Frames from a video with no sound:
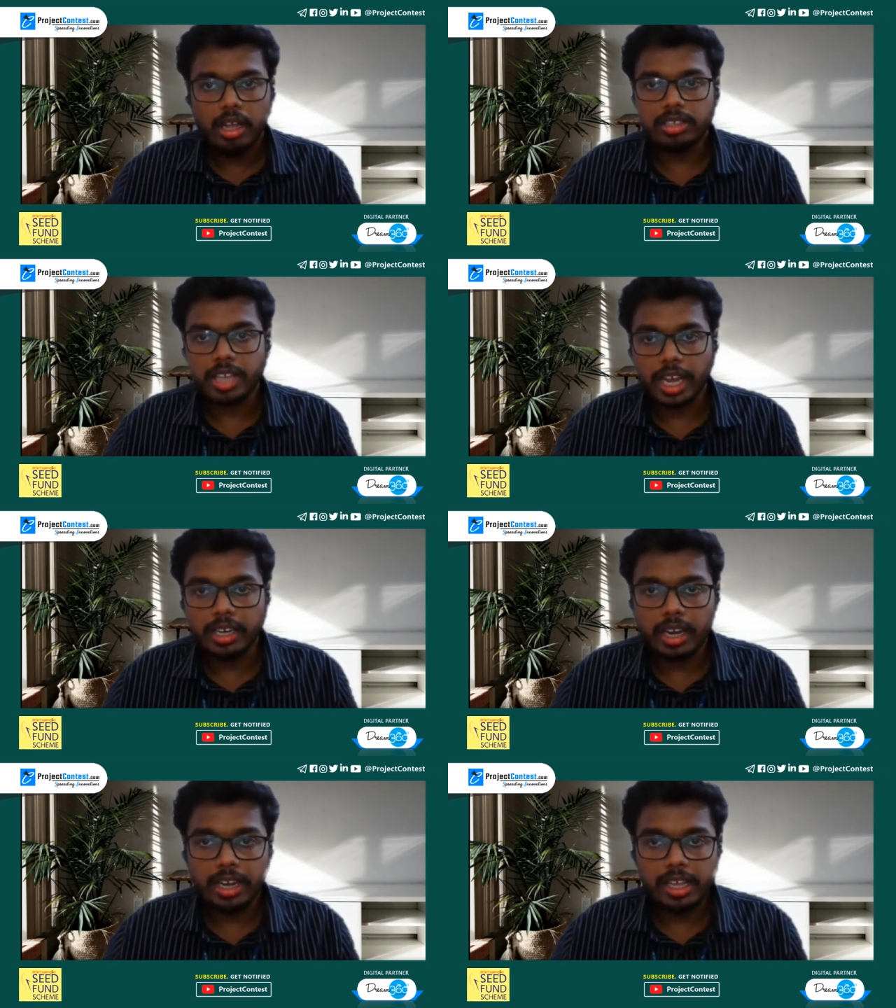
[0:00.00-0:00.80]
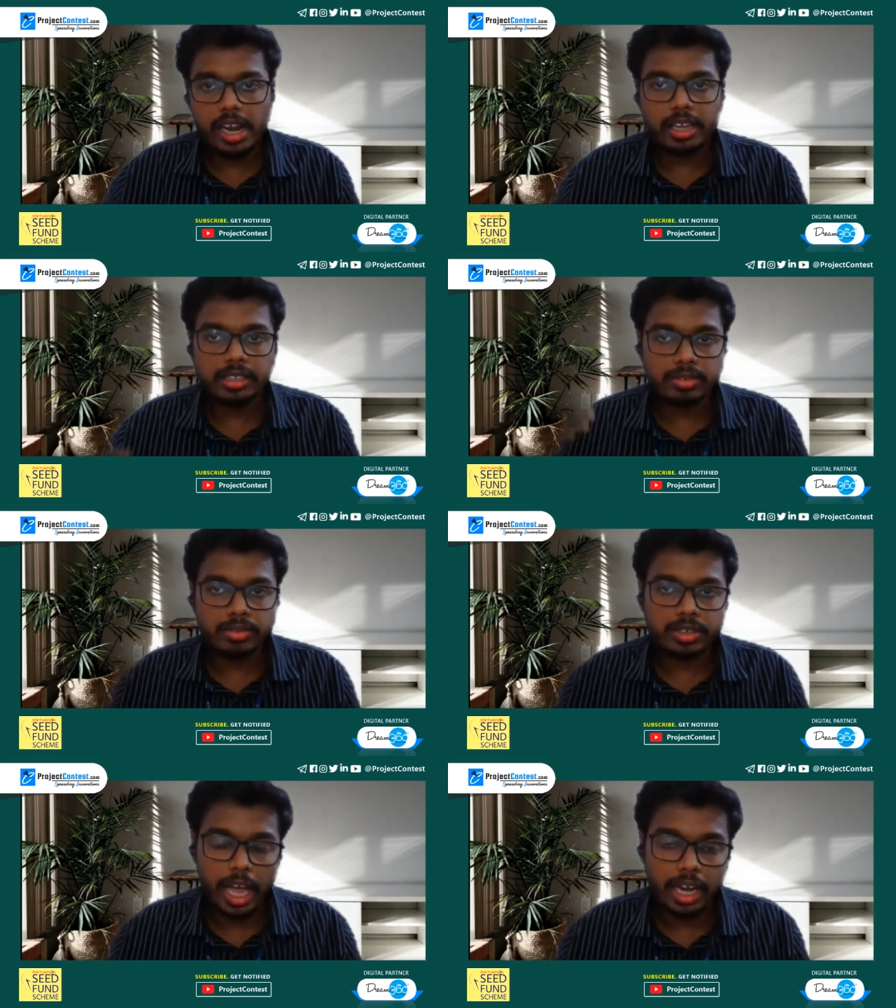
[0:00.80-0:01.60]
The second criteria is
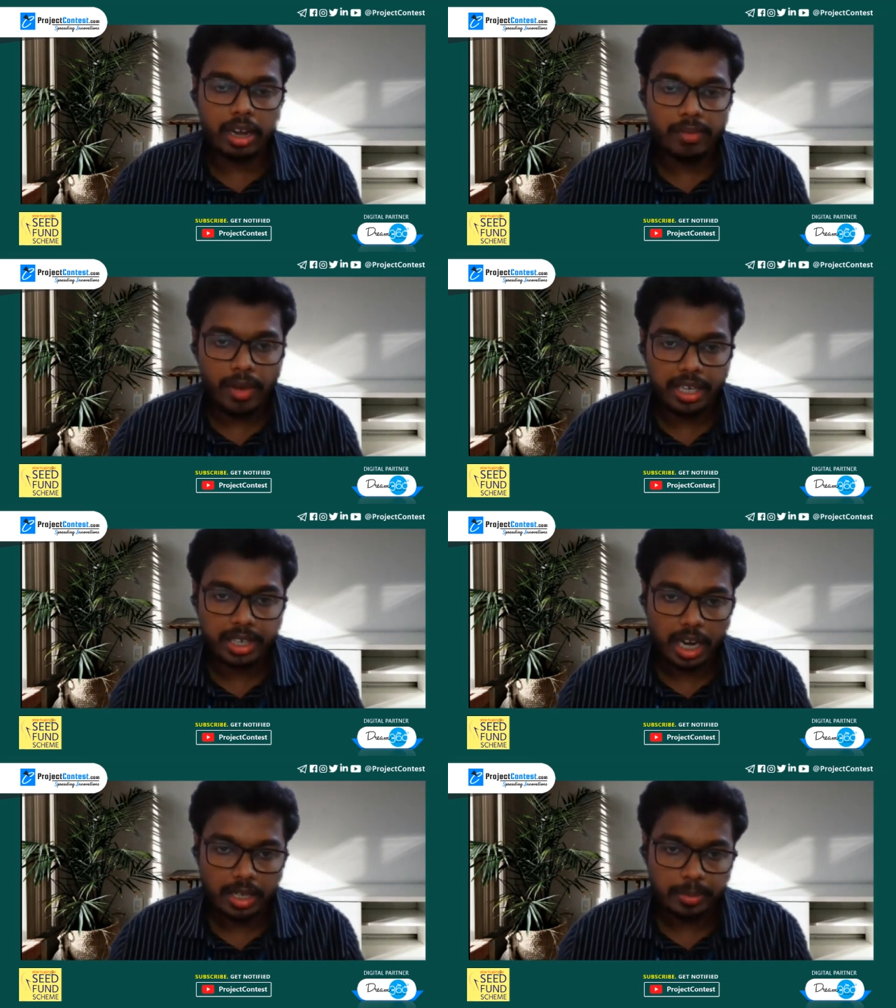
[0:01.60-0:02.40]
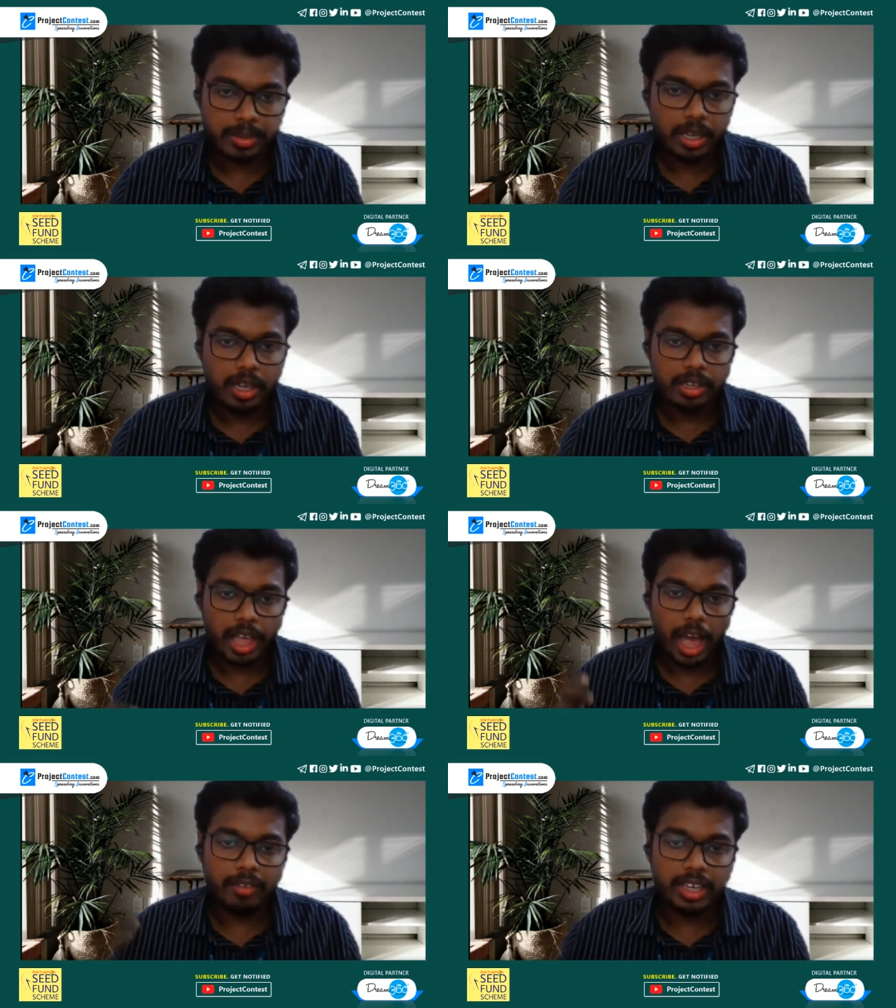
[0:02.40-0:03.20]
directly for startups.
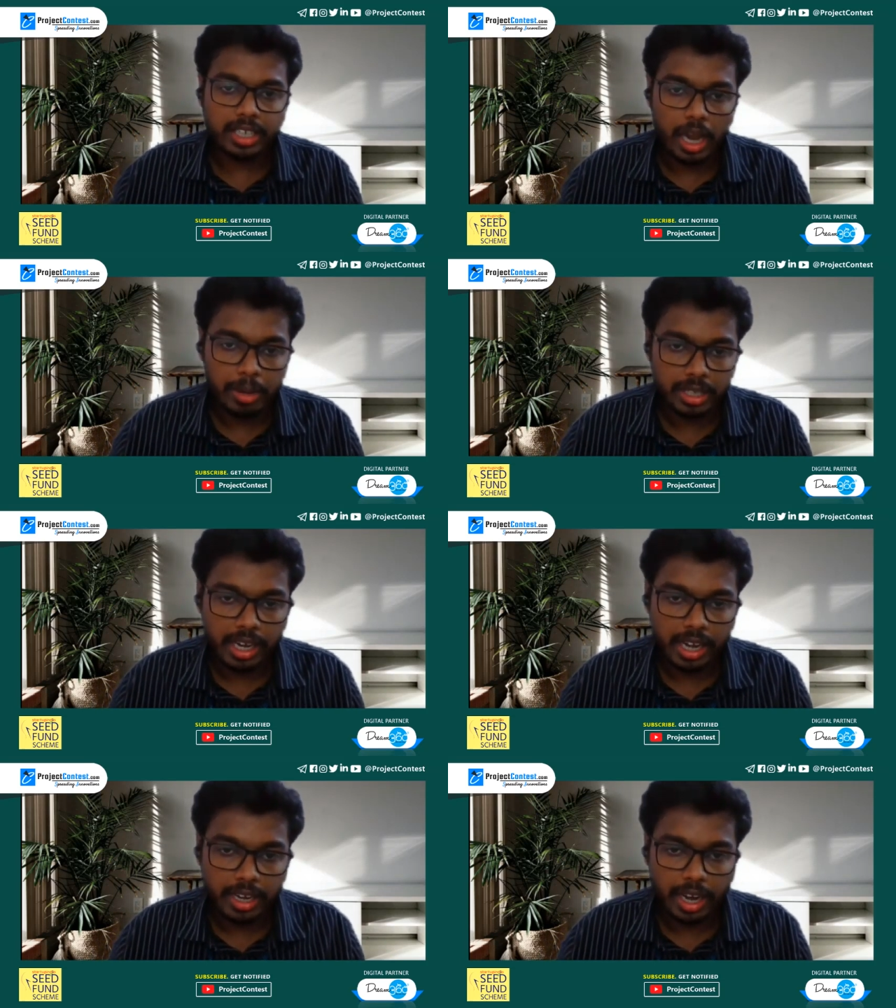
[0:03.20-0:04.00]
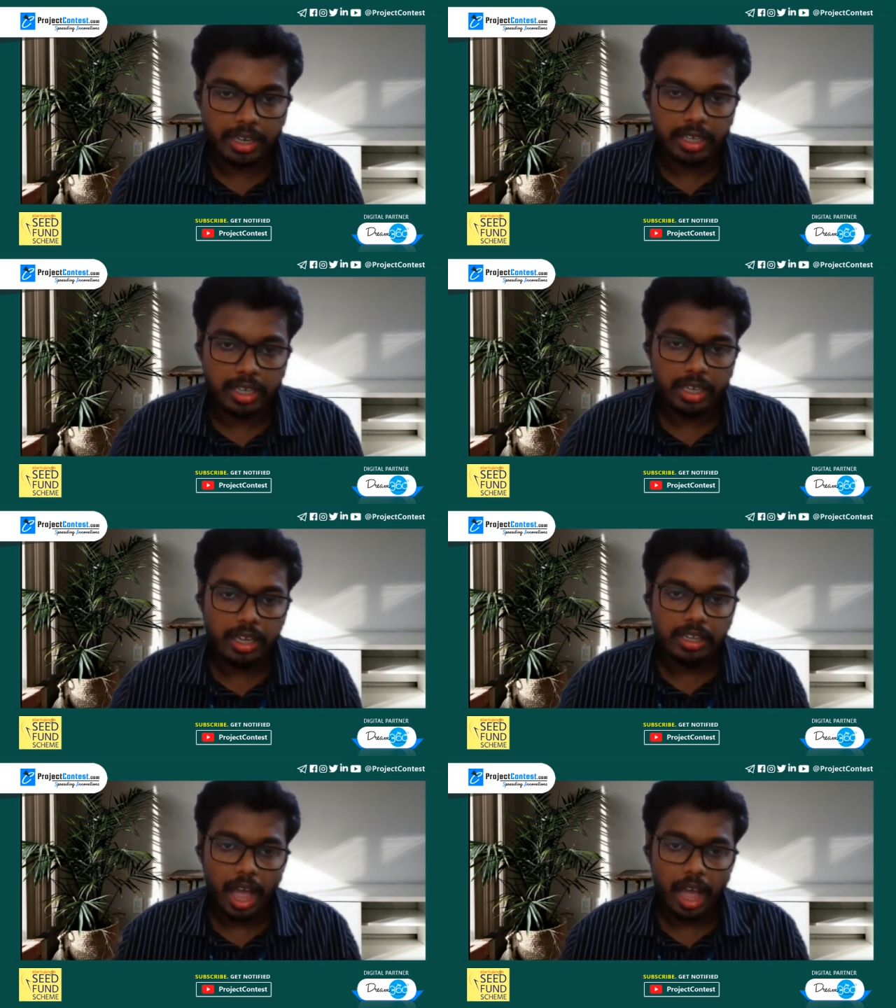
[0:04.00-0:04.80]
They have established an entity
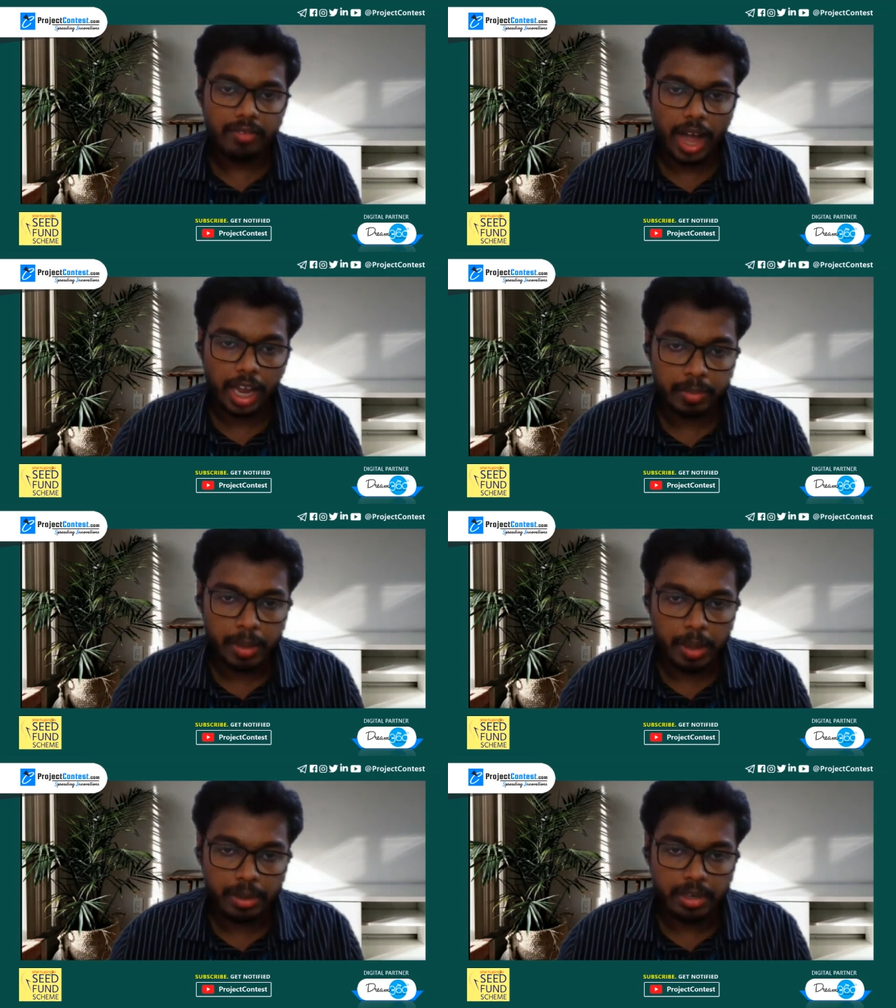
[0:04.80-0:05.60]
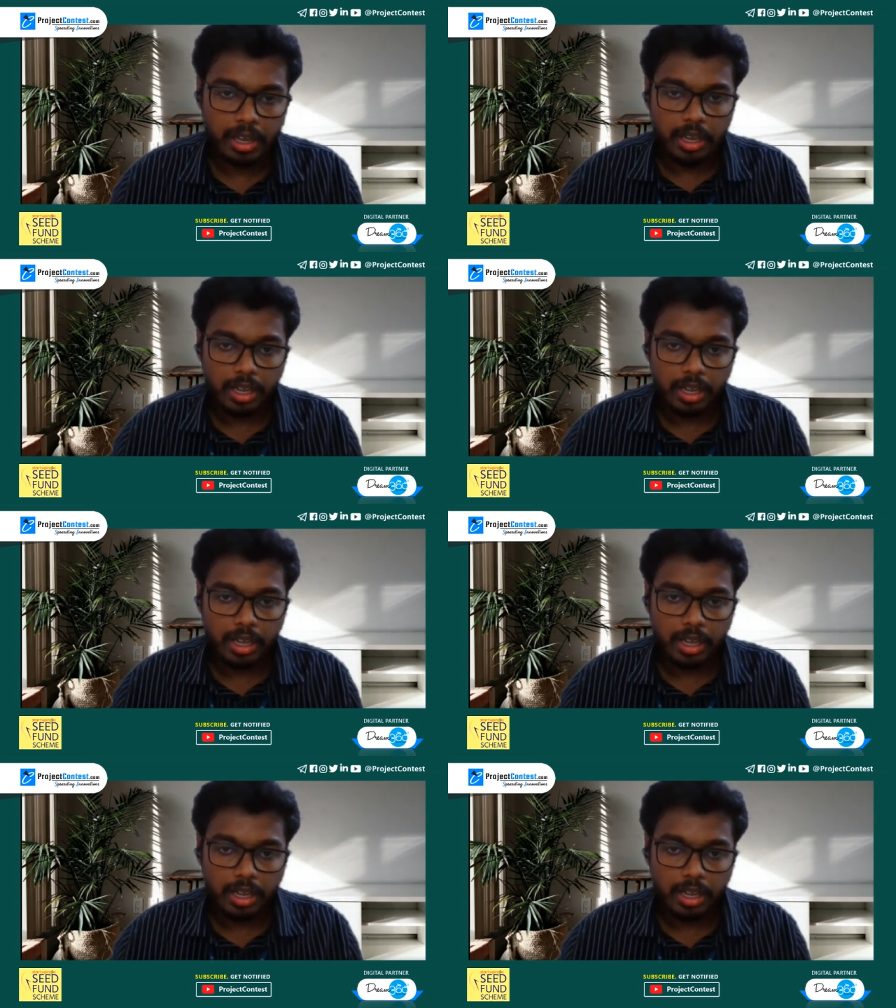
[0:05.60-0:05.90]
they have hired people.